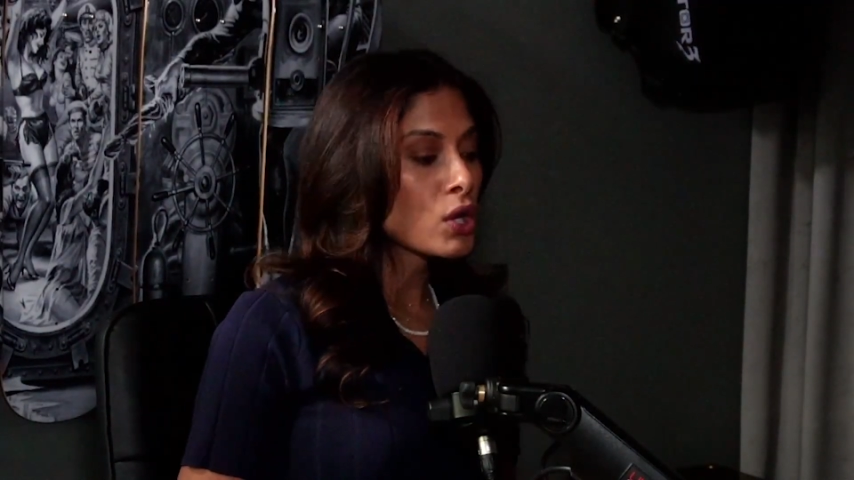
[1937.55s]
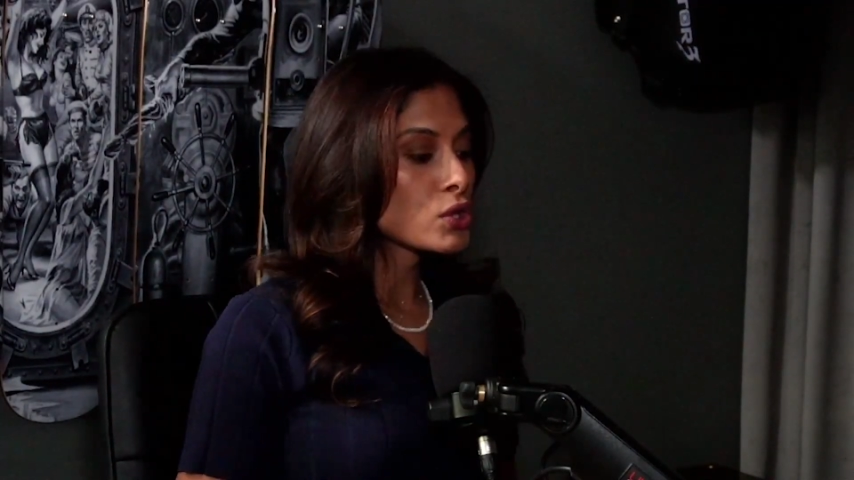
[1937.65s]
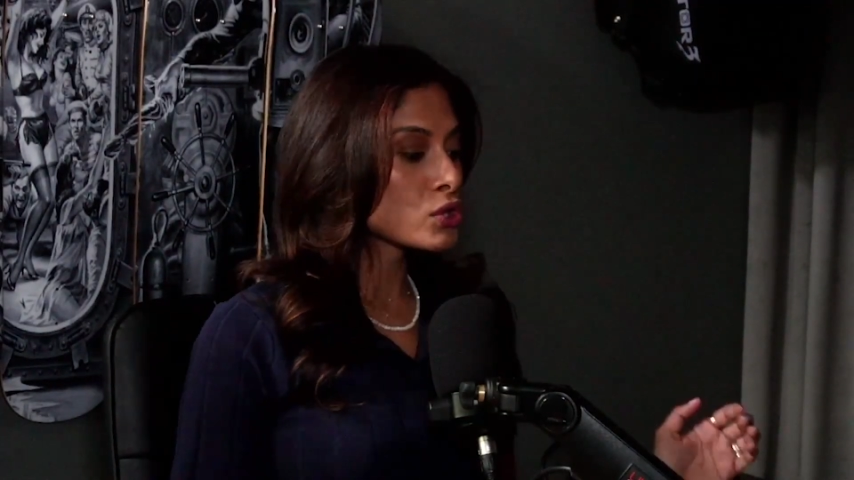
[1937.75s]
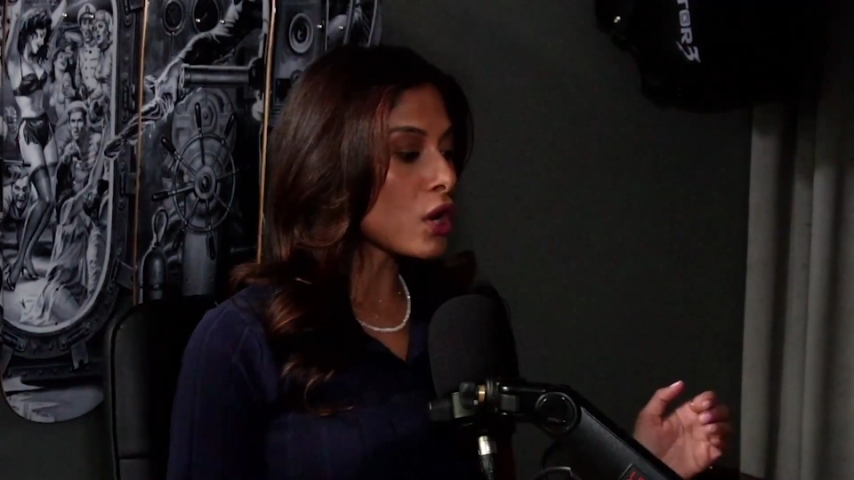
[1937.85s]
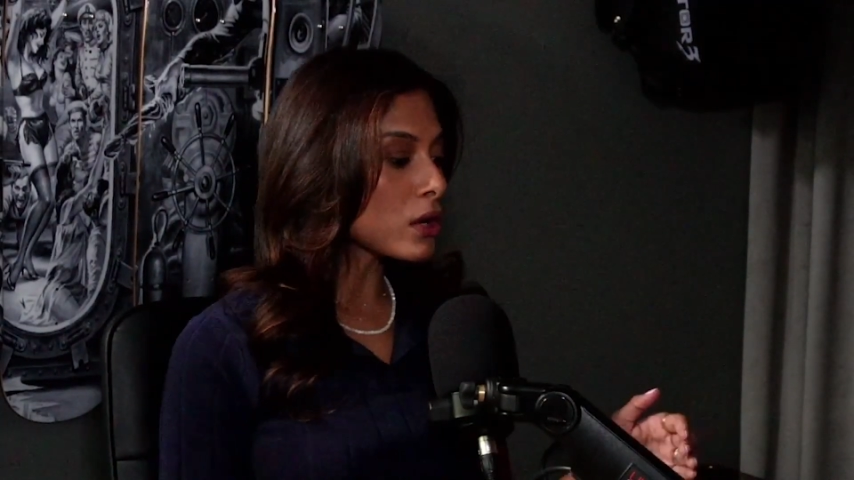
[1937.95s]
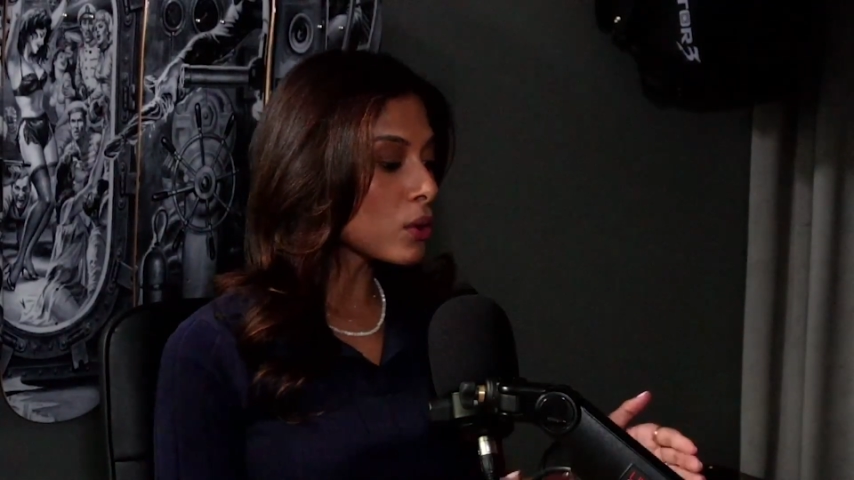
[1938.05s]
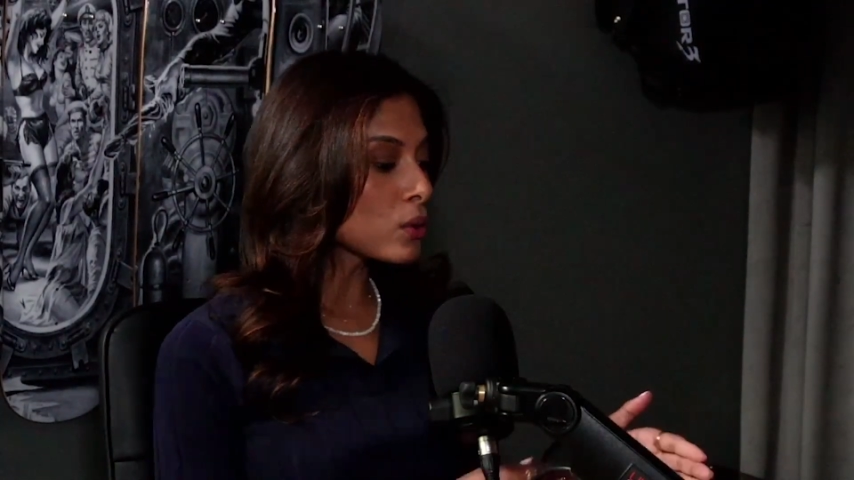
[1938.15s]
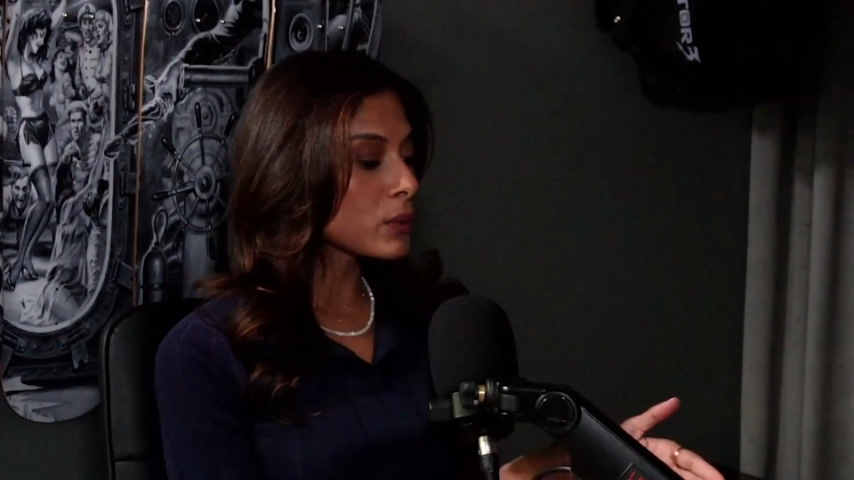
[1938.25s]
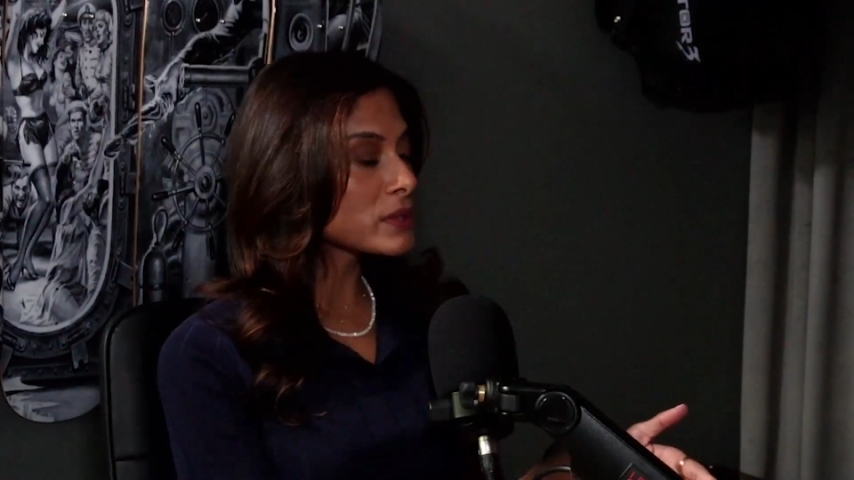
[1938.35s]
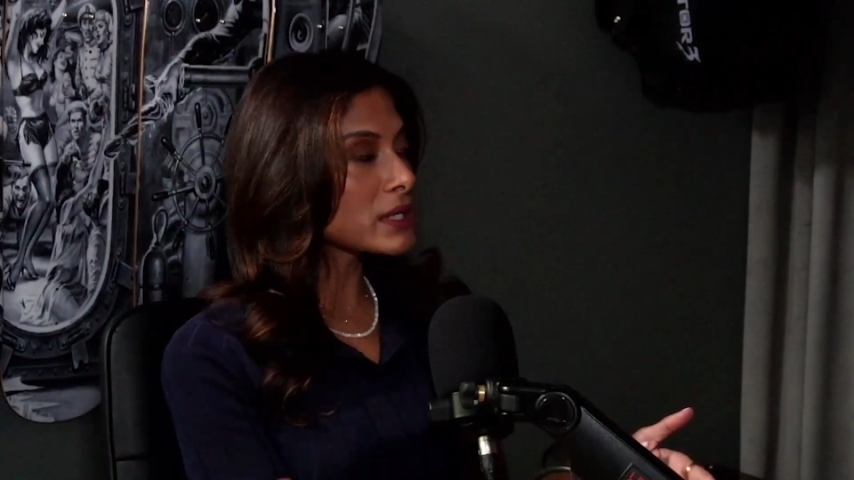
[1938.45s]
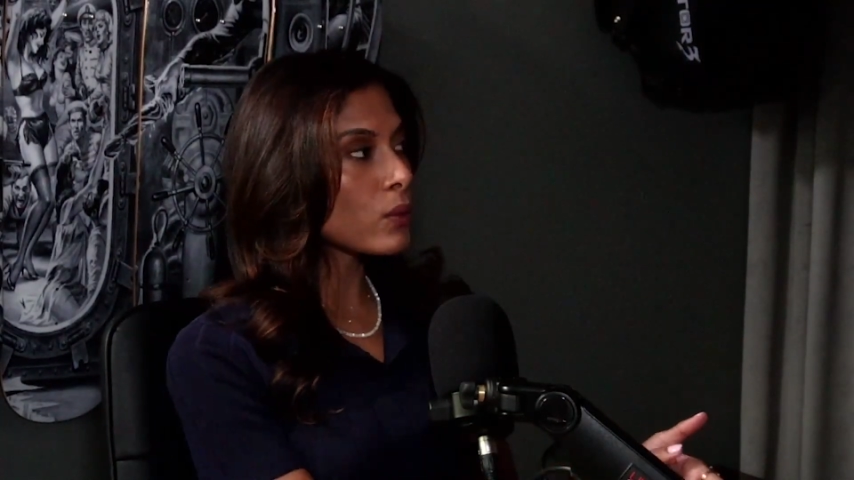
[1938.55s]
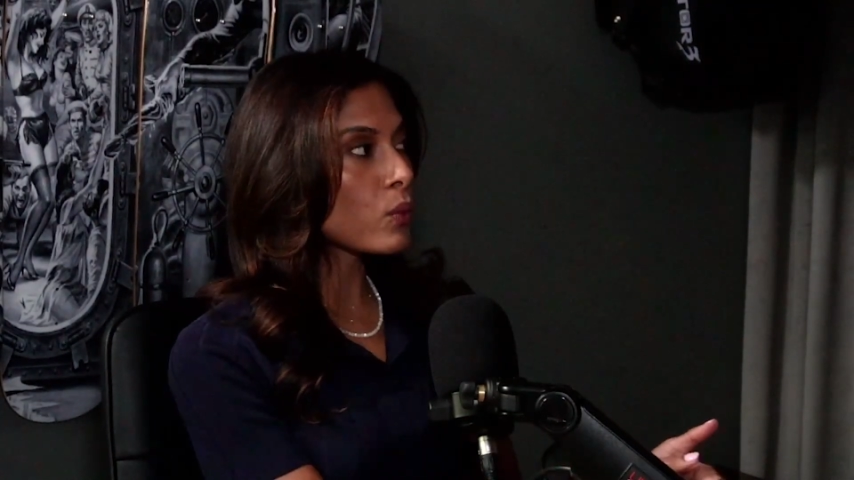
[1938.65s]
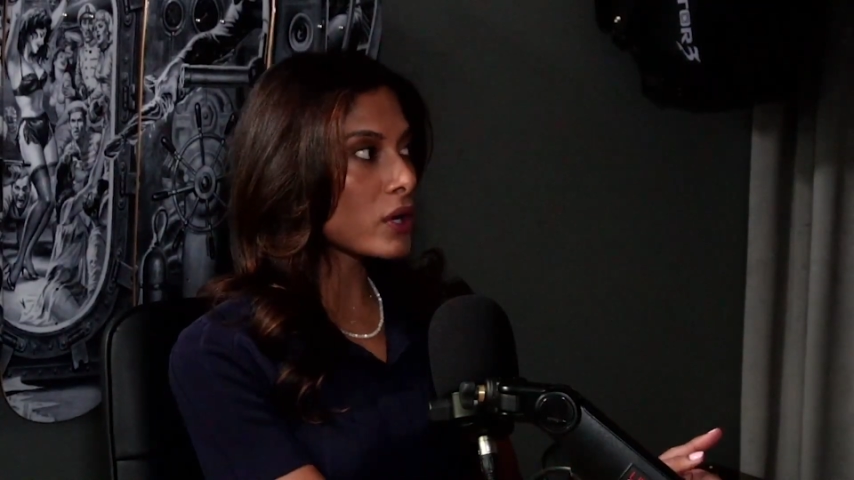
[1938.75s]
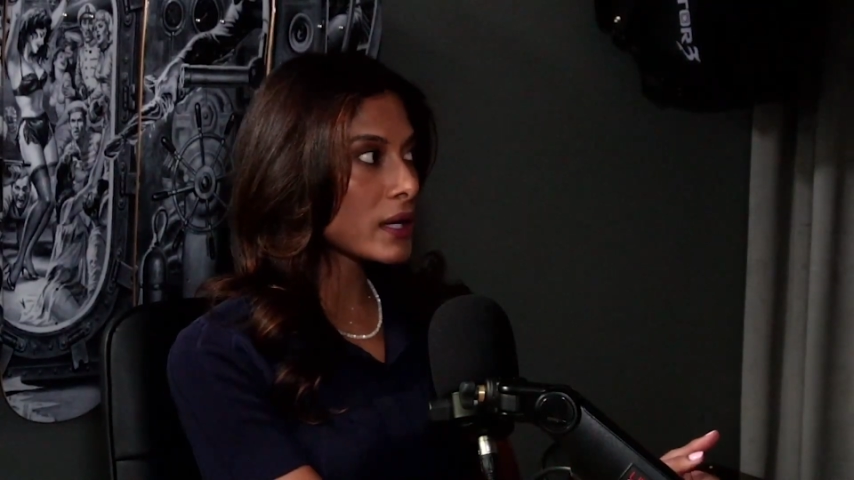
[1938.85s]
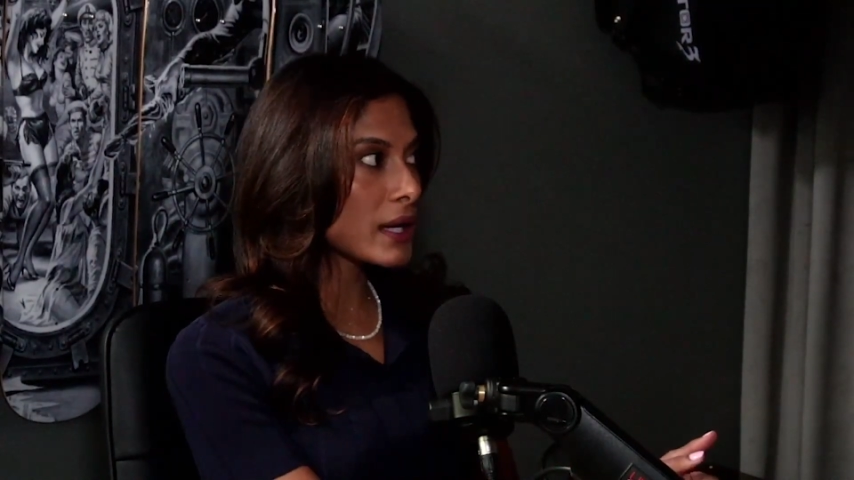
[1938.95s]
So not only was I
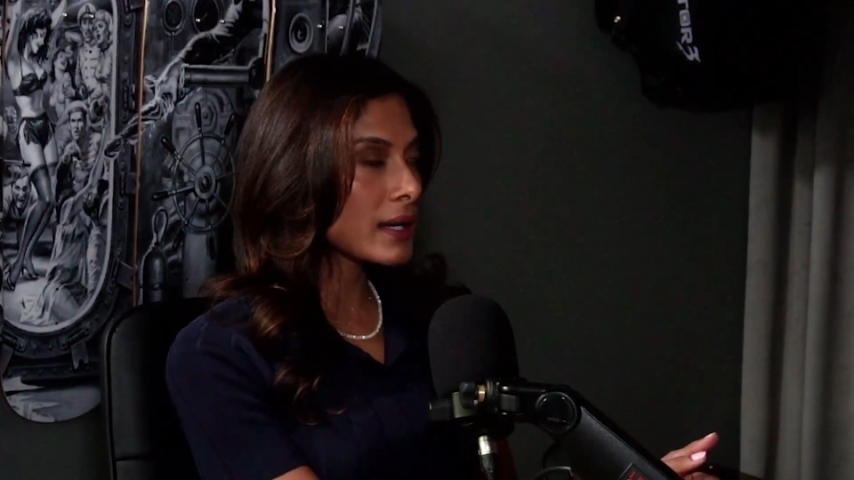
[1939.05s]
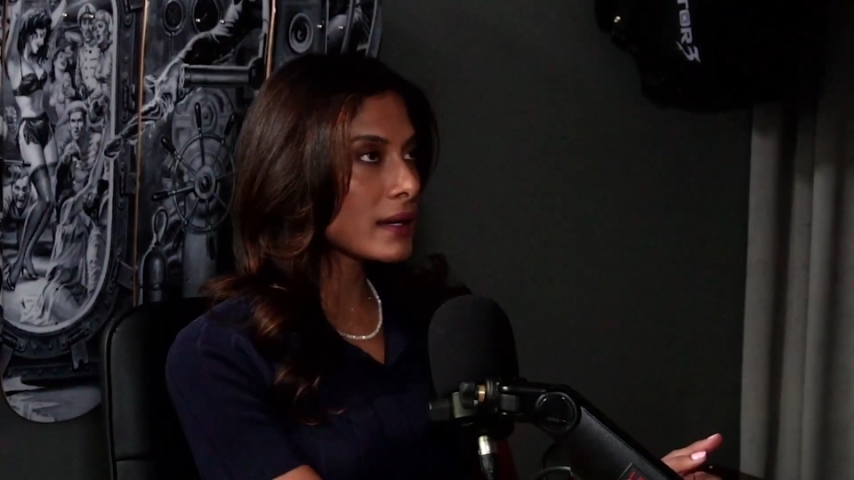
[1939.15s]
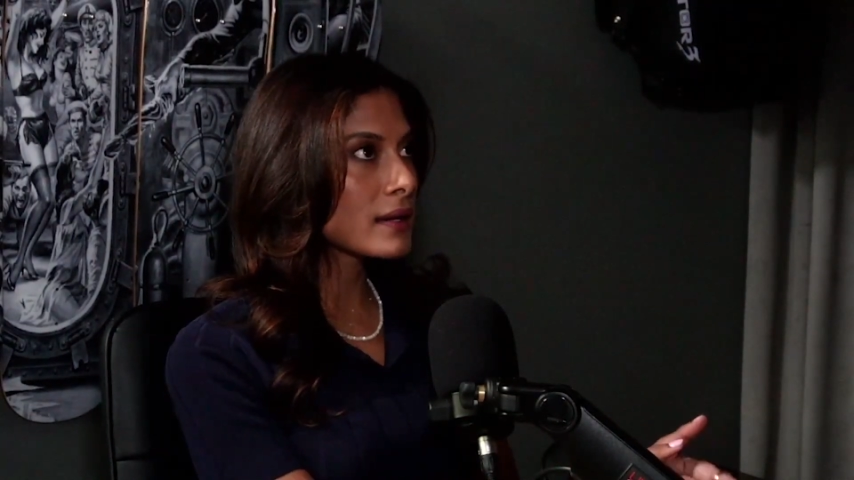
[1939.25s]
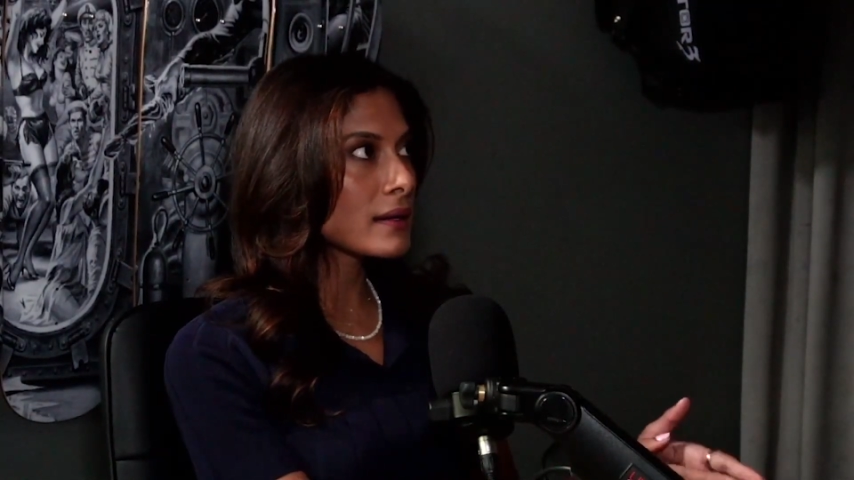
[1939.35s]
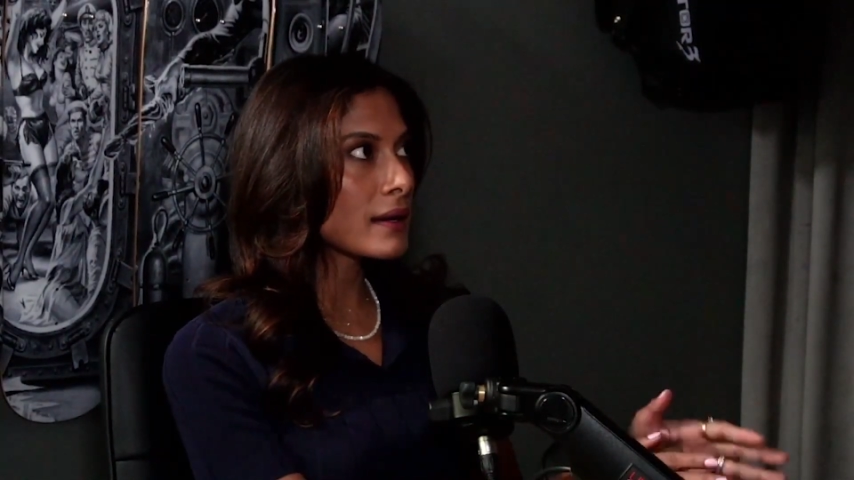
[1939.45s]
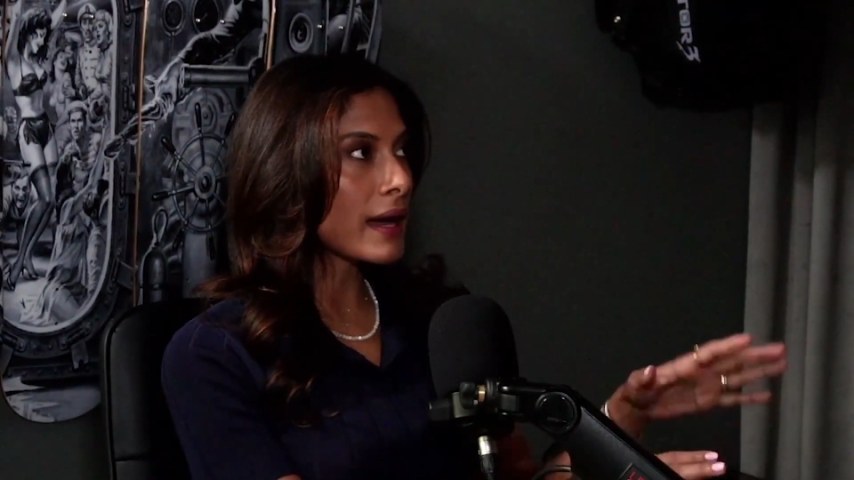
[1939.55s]
working